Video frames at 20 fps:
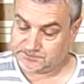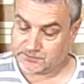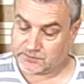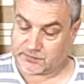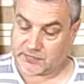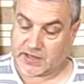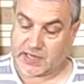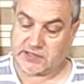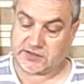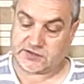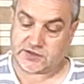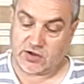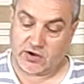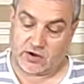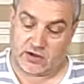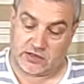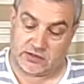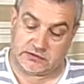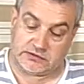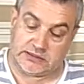It's
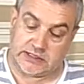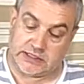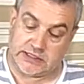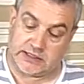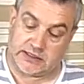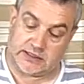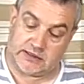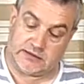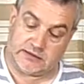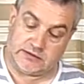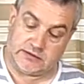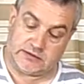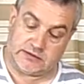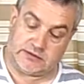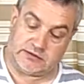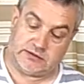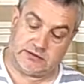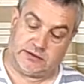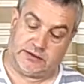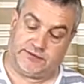got a
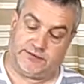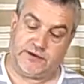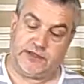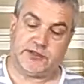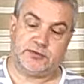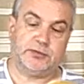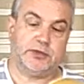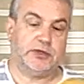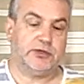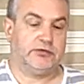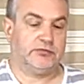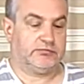Fishman